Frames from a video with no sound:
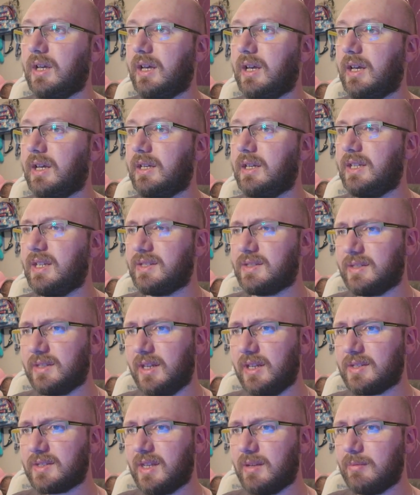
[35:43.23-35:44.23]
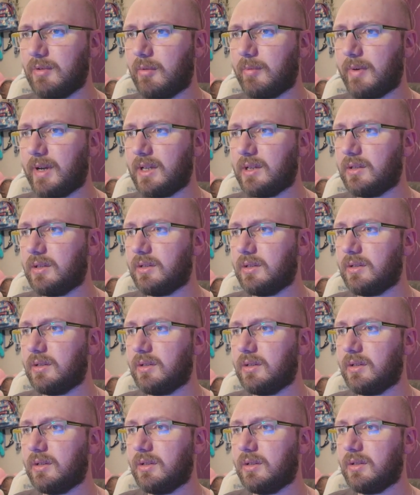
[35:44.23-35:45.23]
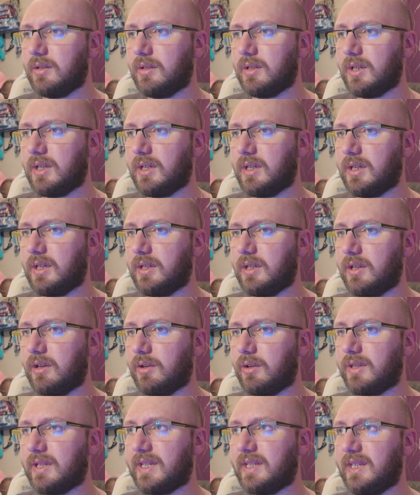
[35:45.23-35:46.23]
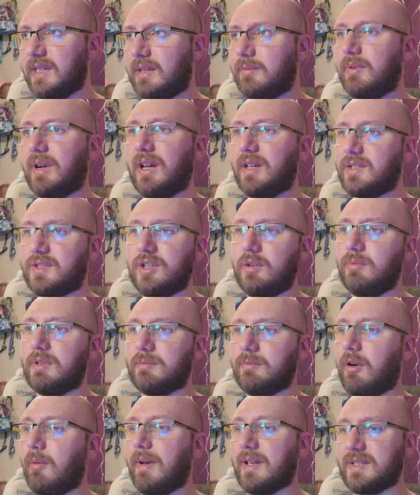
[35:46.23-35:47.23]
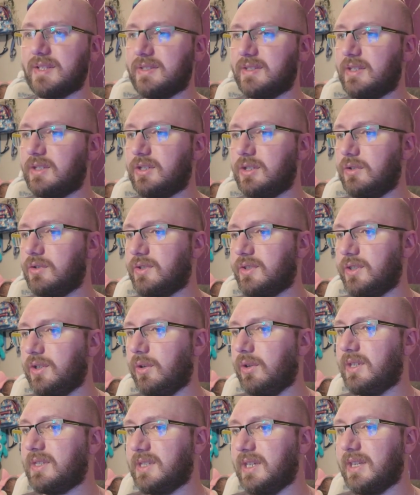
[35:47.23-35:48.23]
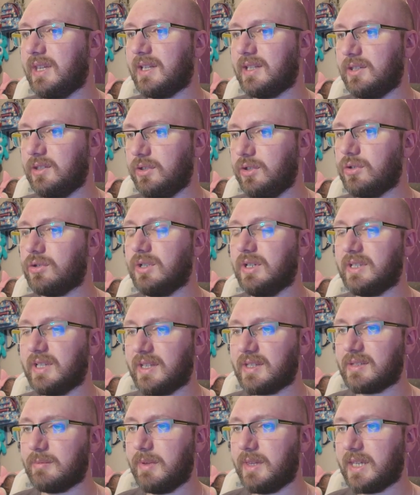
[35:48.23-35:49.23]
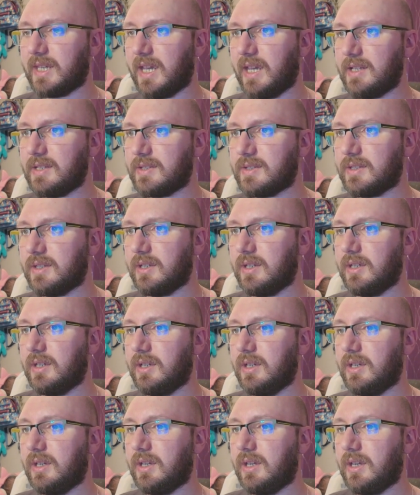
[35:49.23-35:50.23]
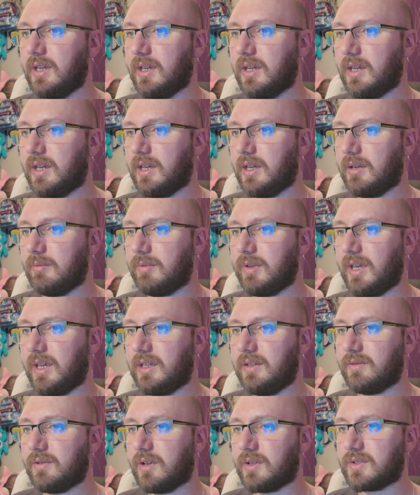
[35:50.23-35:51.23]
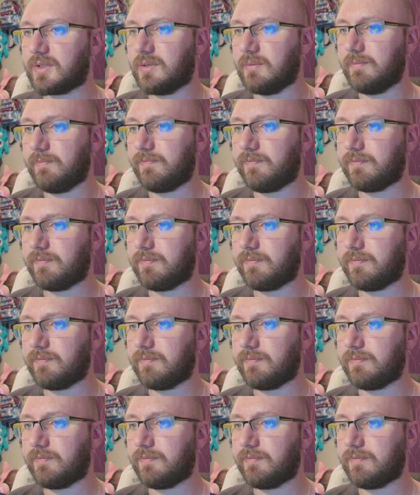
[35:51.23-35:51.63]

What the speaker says: Did it say mobile? No, I don't think it did, but I assume it's mobile since it's using Unity. That usually tends to be the case. But yeah, you've got some